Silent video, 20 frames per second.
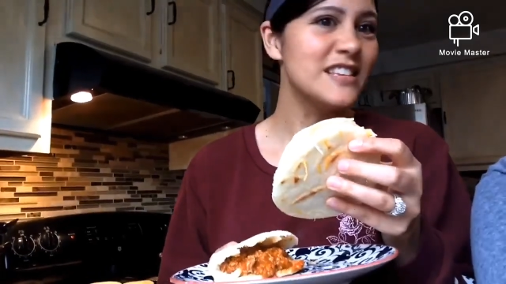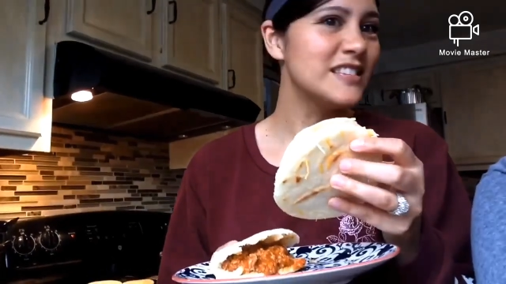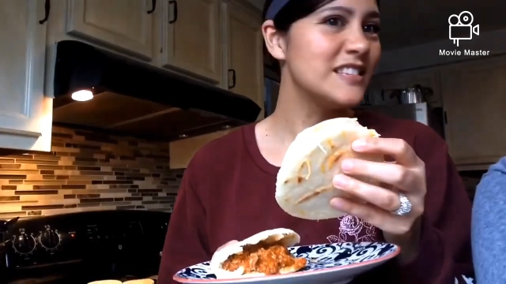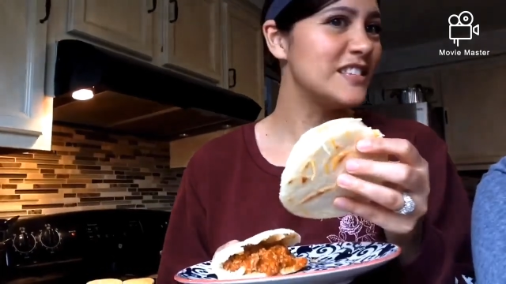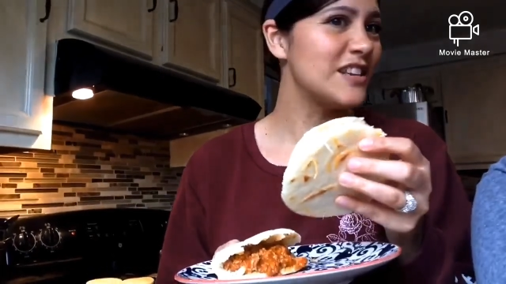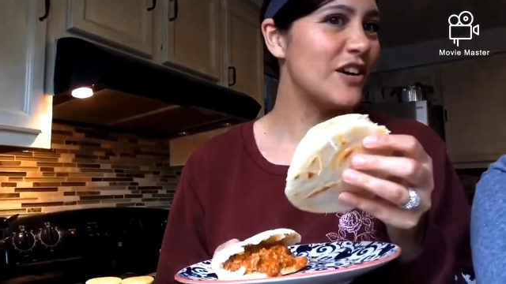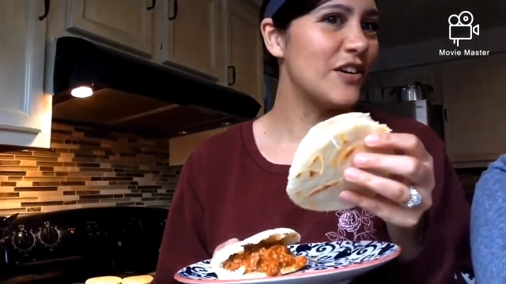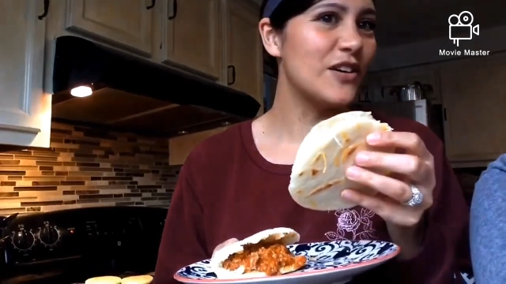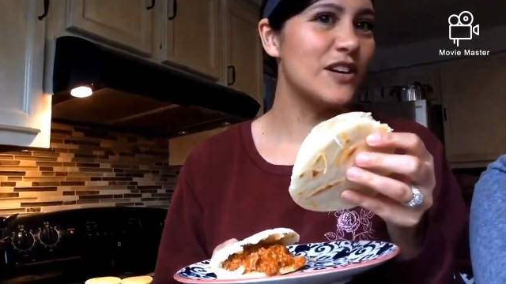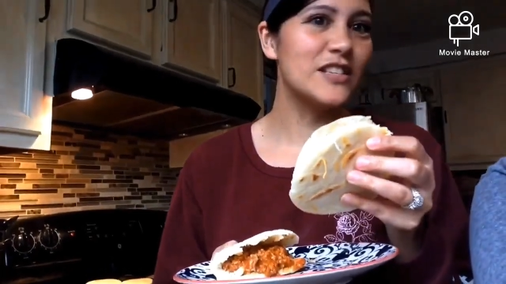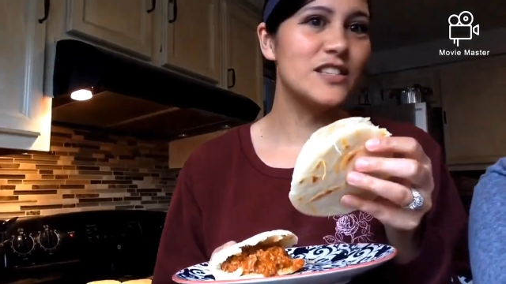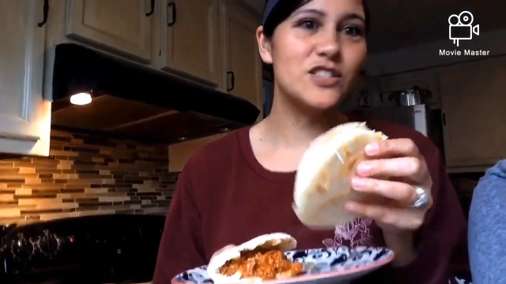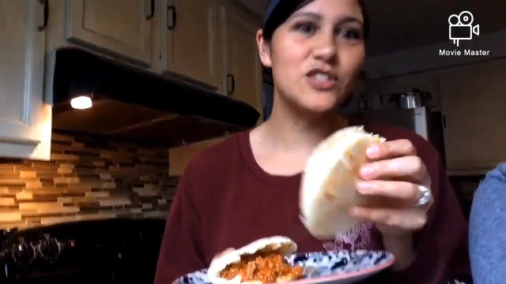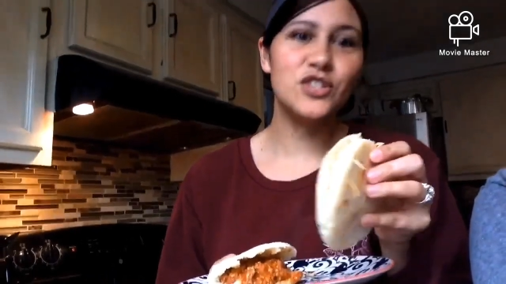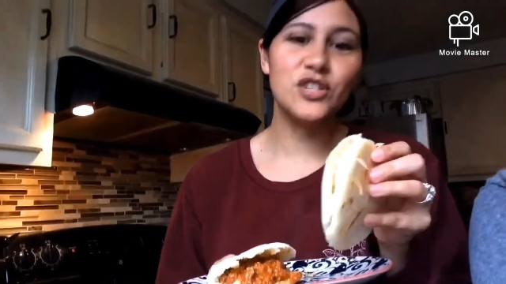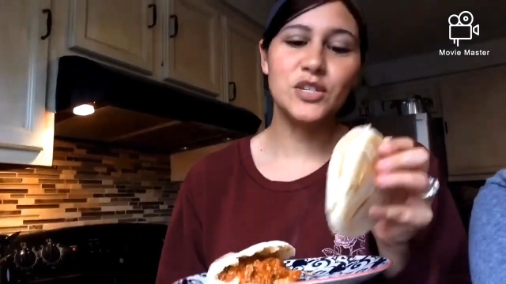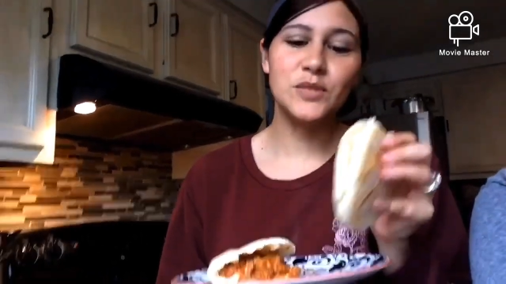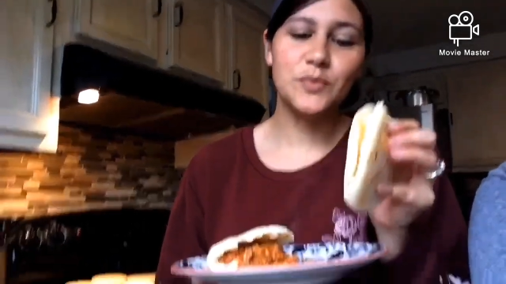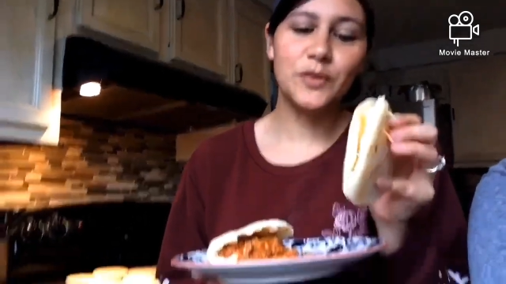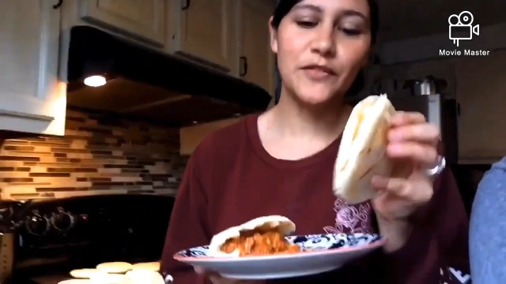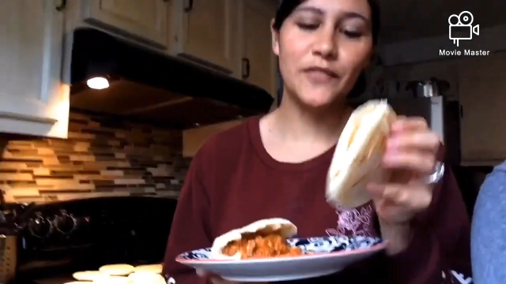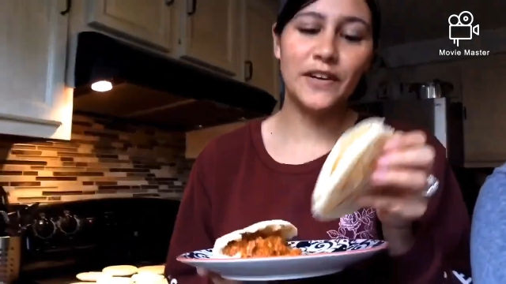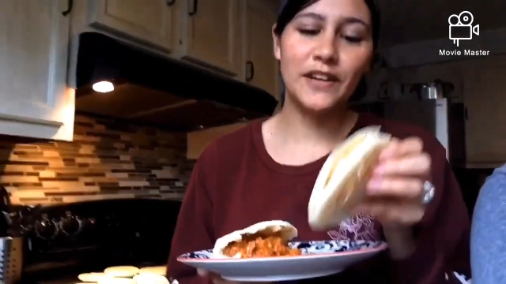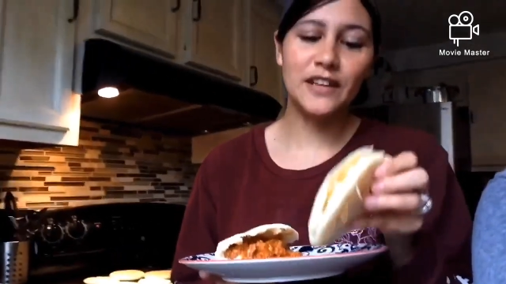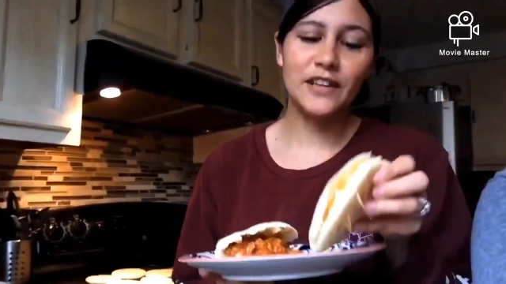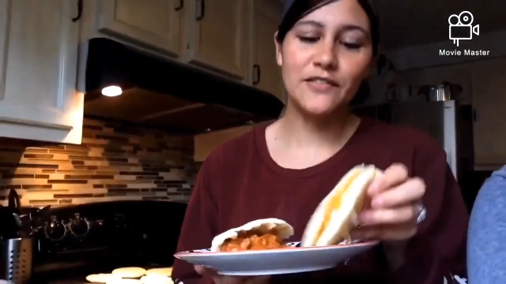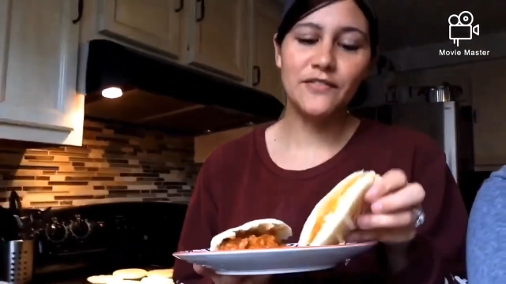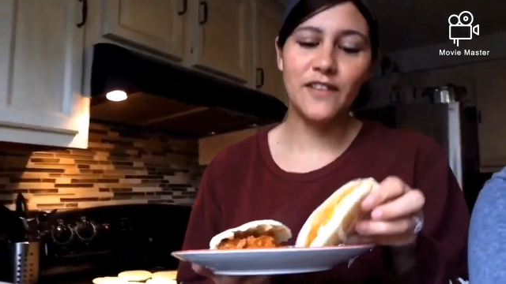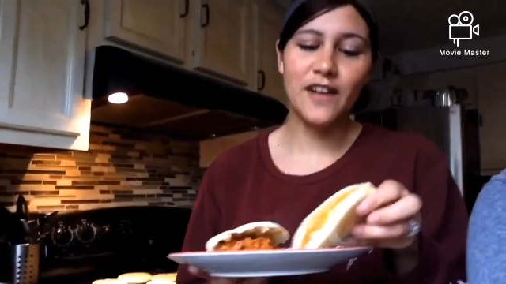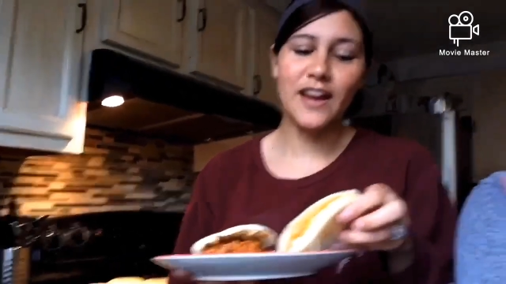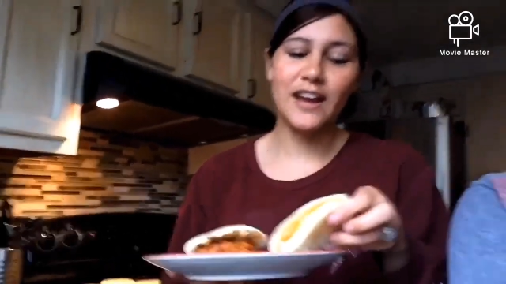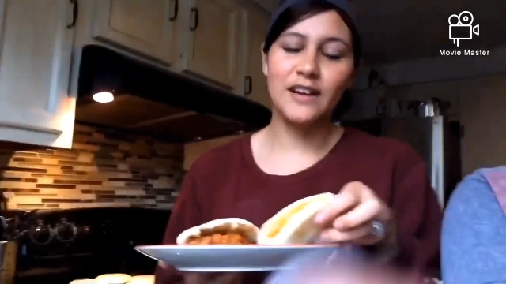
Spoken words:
So it's just perfectly fine.